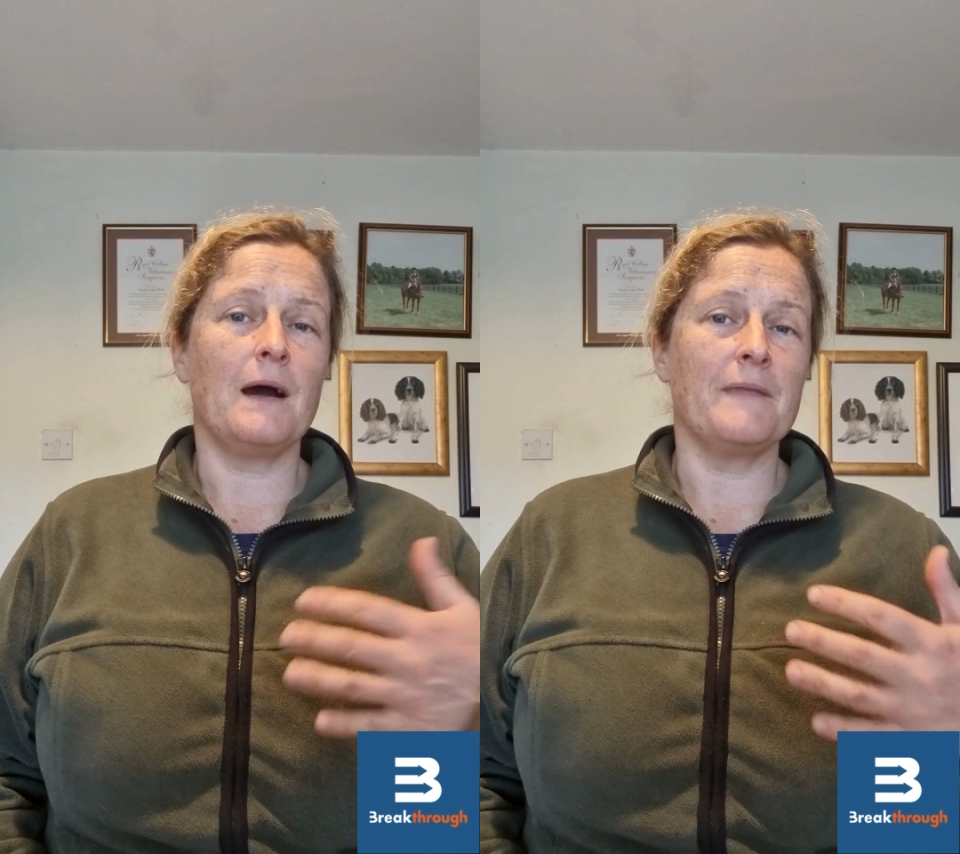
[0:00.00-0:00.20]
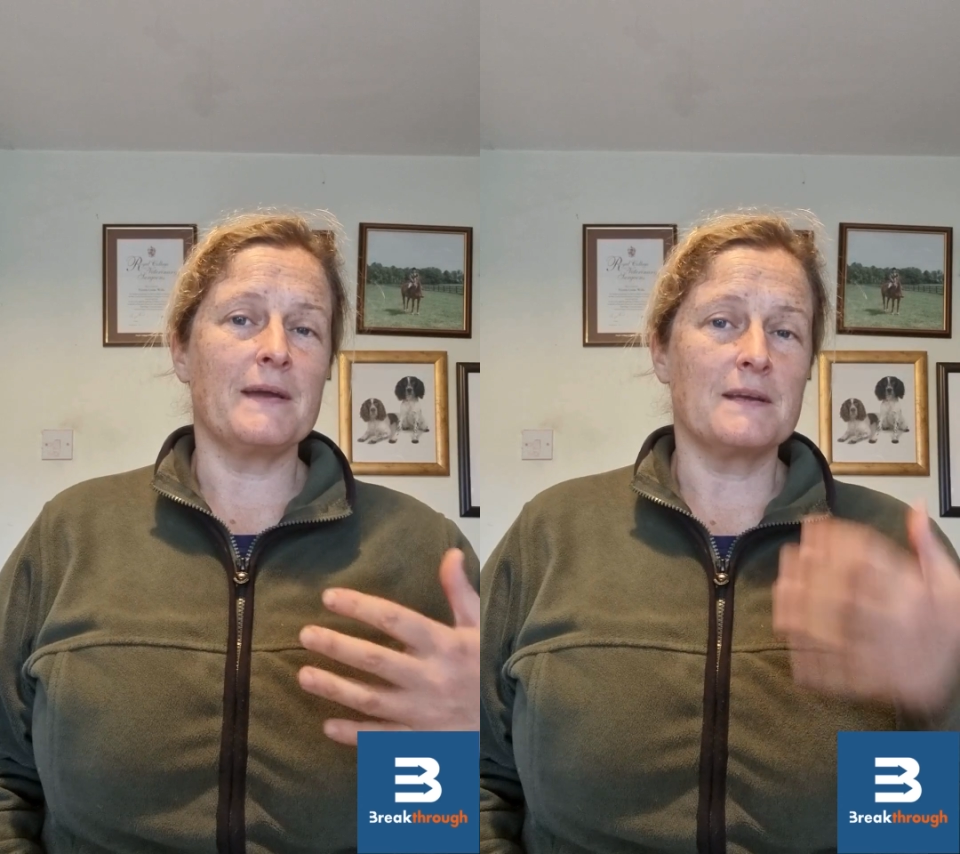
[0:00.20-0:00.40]

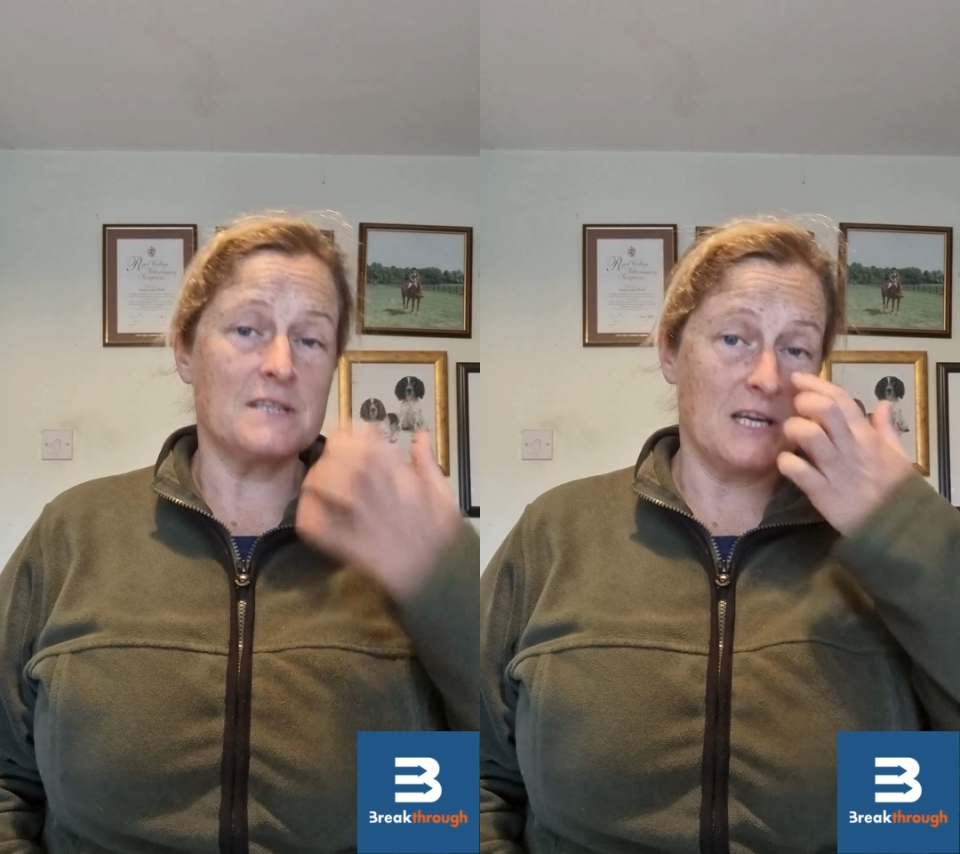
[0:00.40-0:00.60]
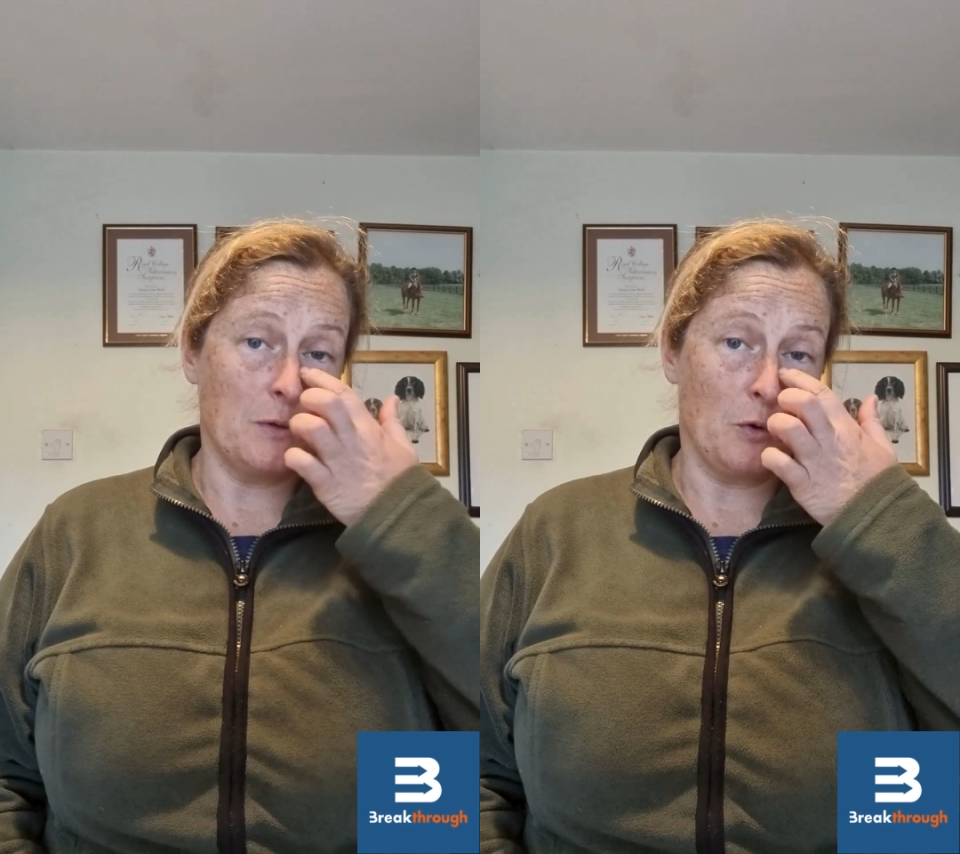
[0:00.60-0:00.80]
and then
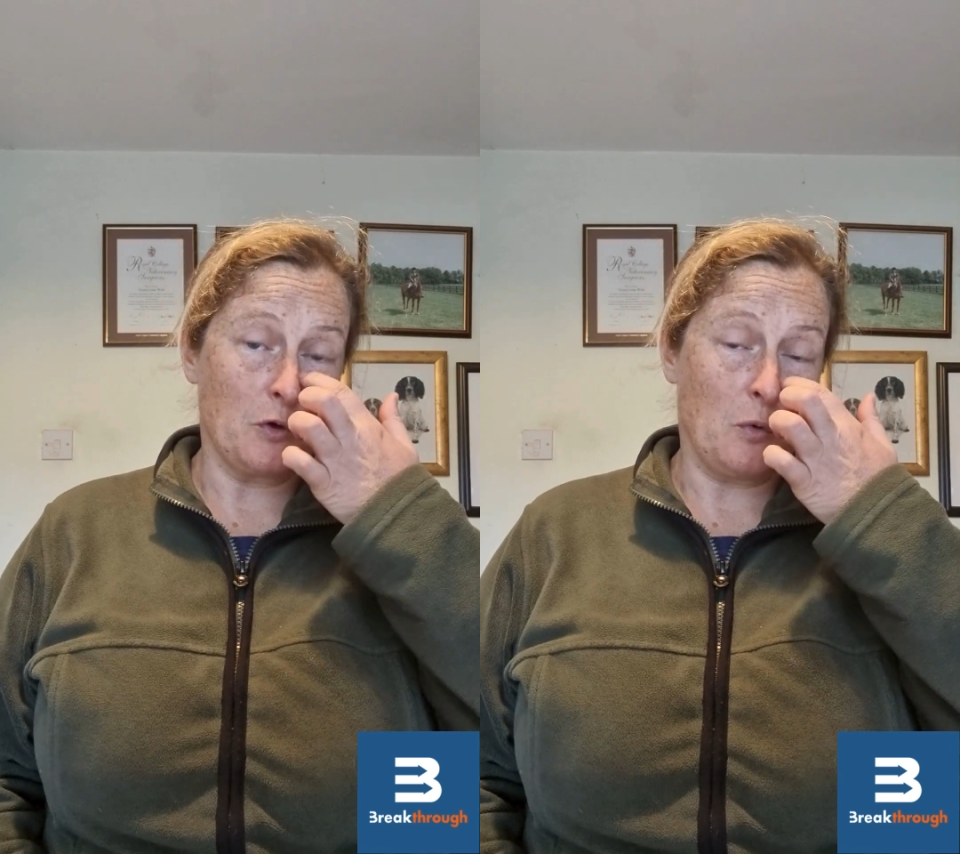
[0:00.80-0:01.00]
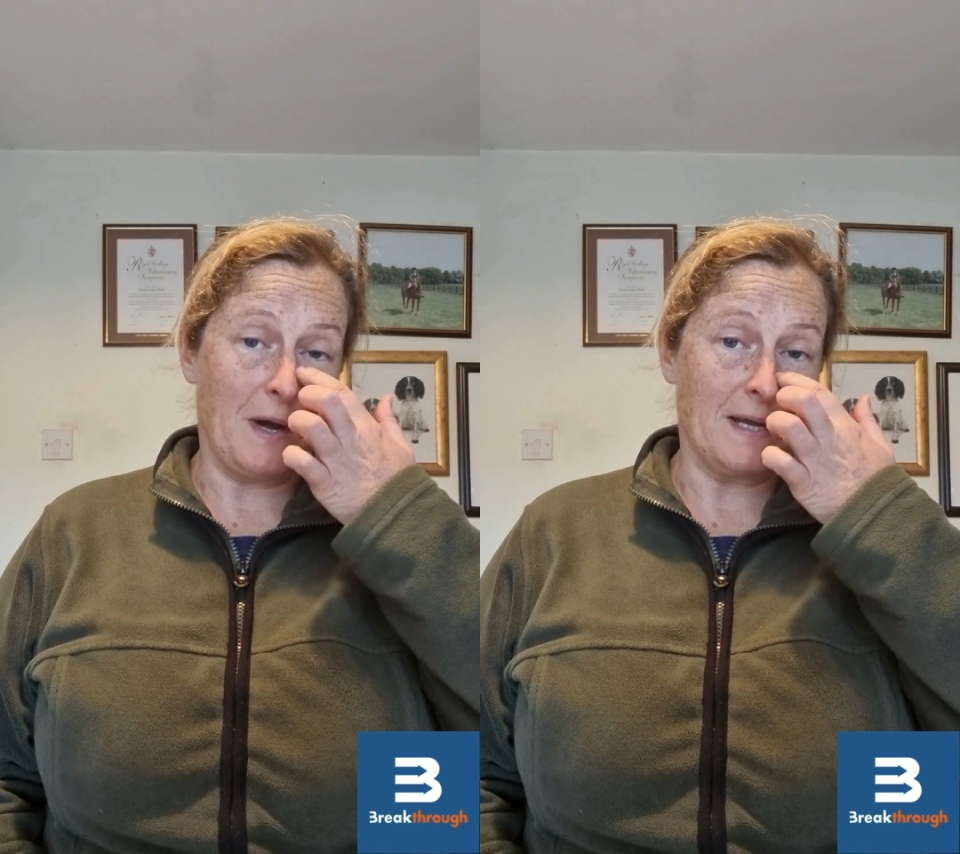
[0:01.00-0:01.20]
continue on
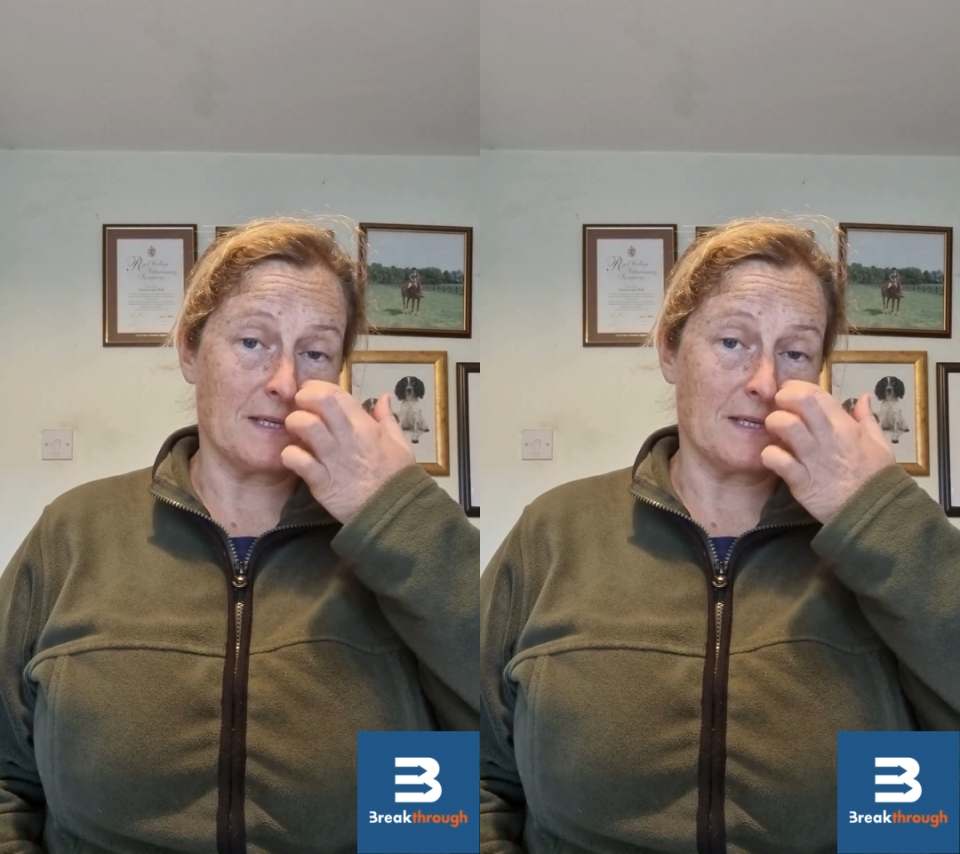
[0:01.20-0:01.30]
your way.